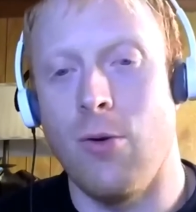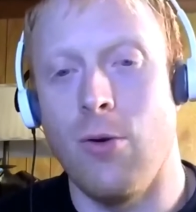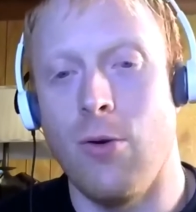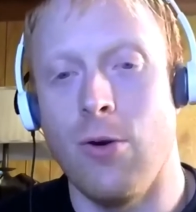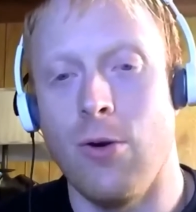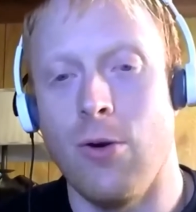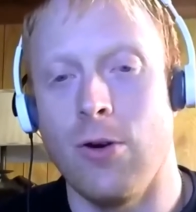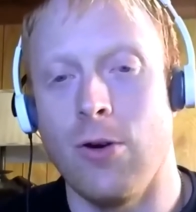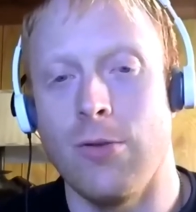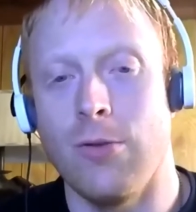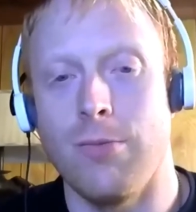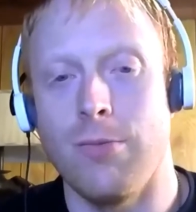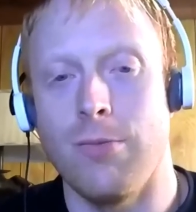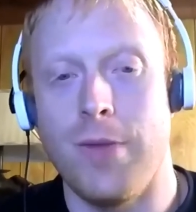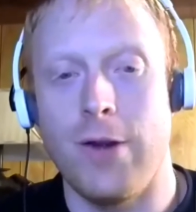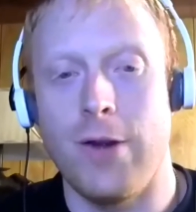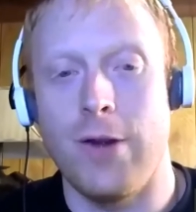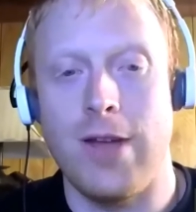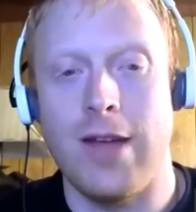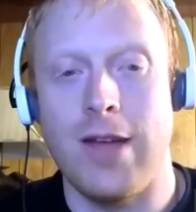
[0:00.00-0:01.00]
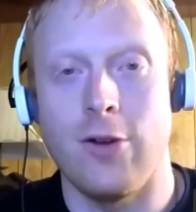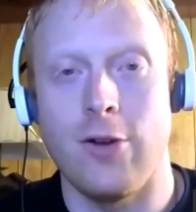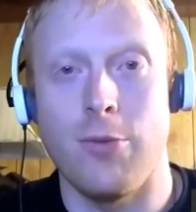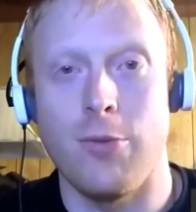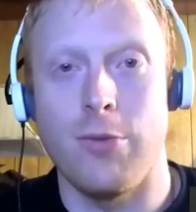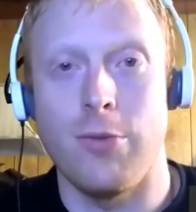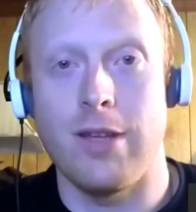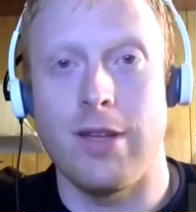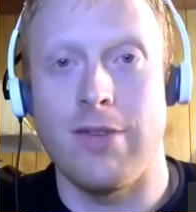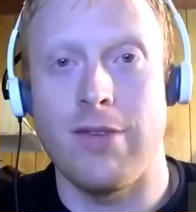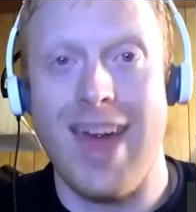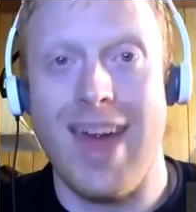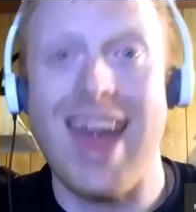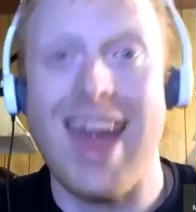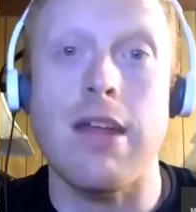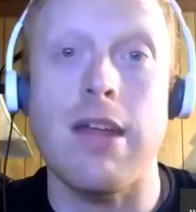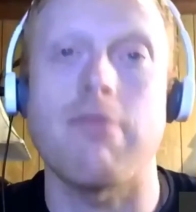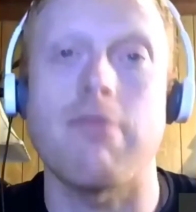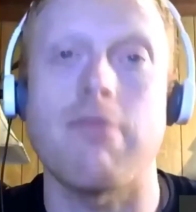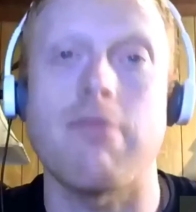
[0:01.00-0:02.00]
or better yet, don't believe
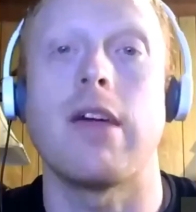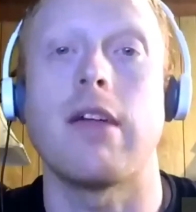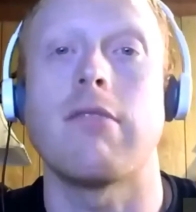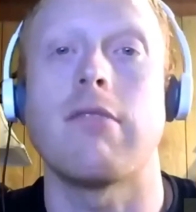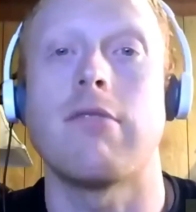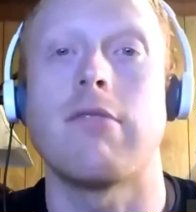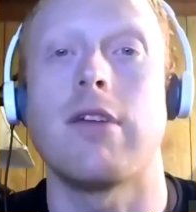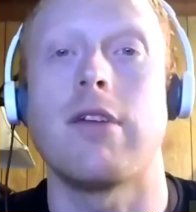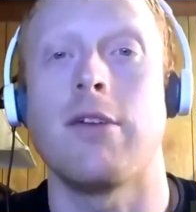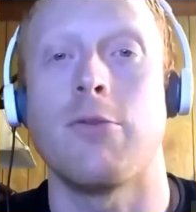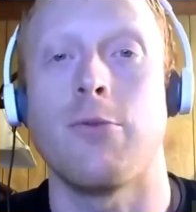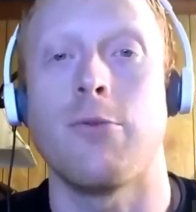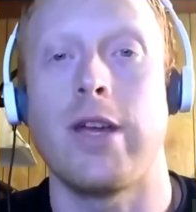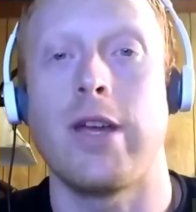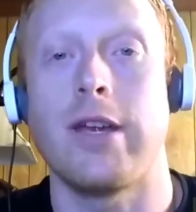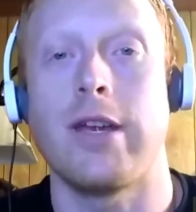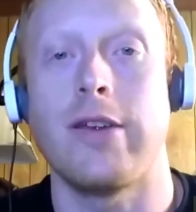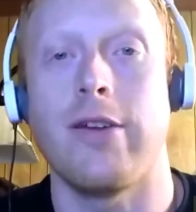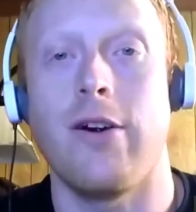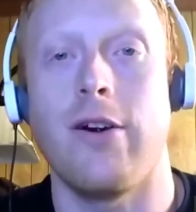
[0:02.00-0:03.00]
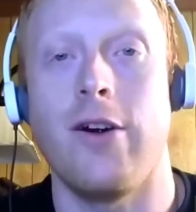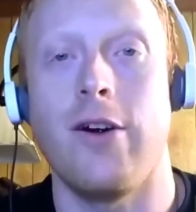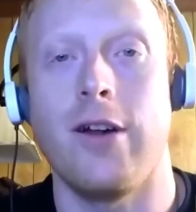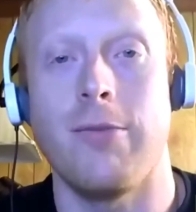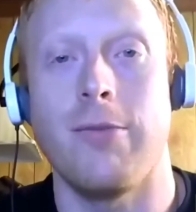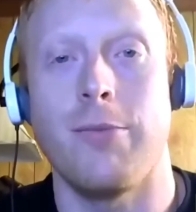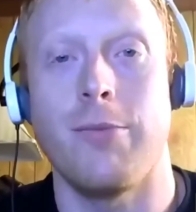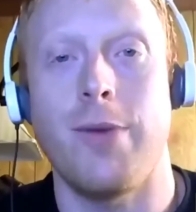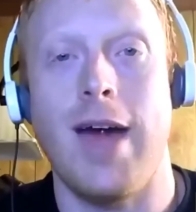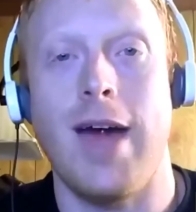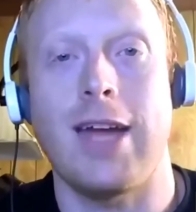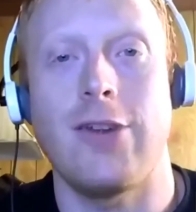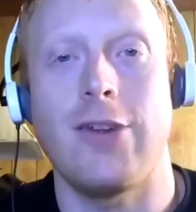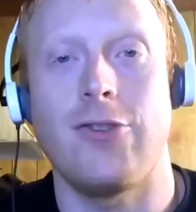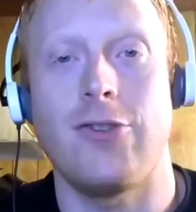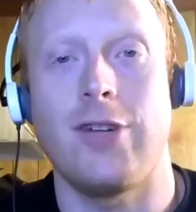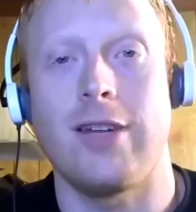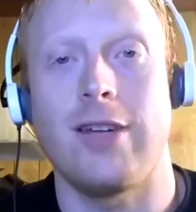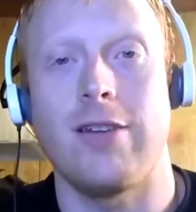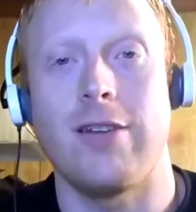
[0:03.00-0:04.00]
anything that you read on
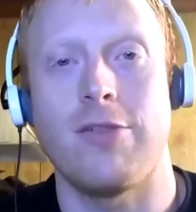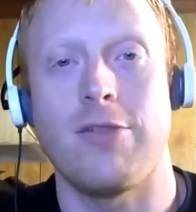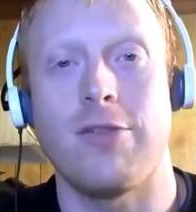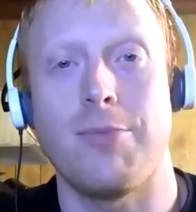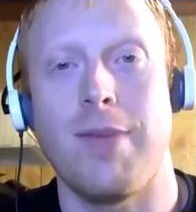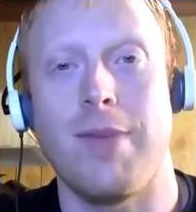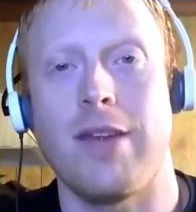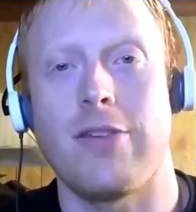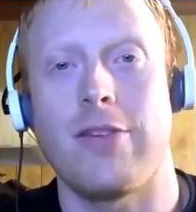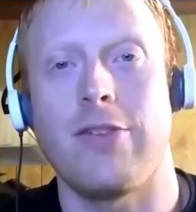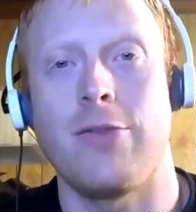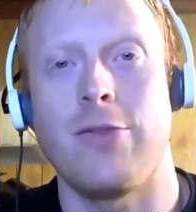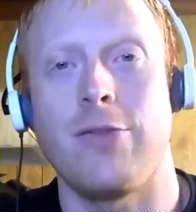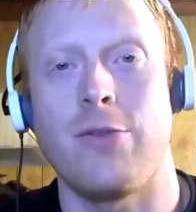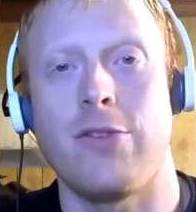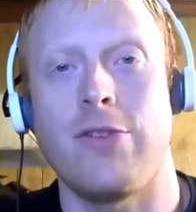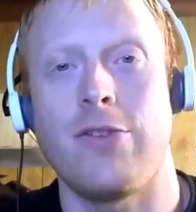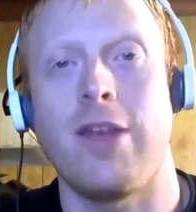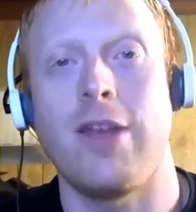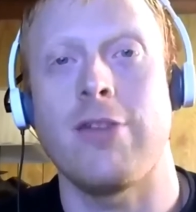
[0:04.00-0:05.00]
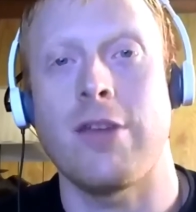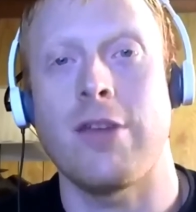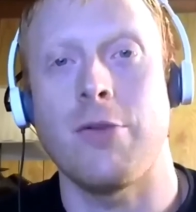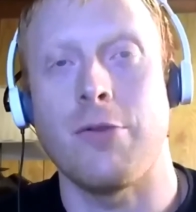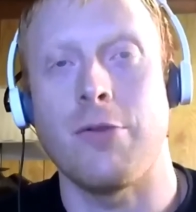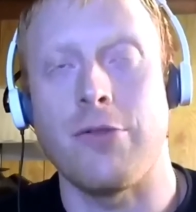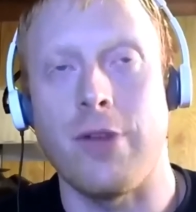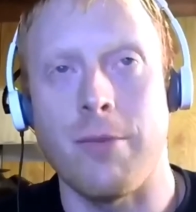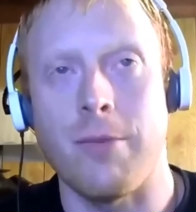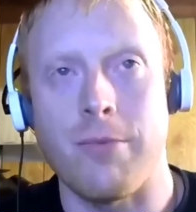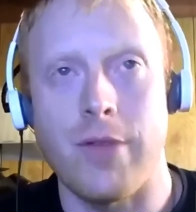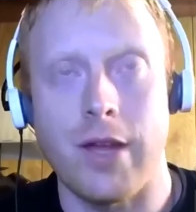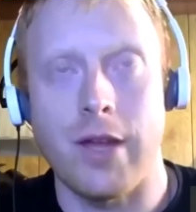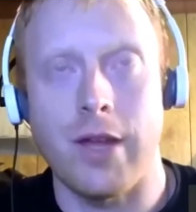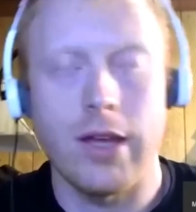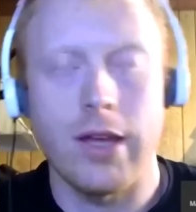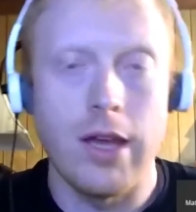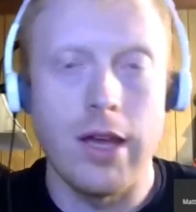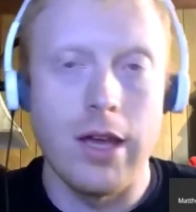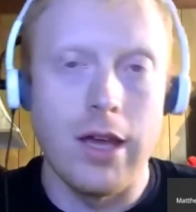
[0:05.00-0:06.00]
packaging that is meant to sell you
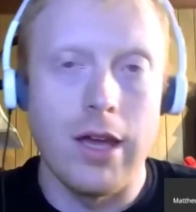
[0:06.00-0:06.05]
something.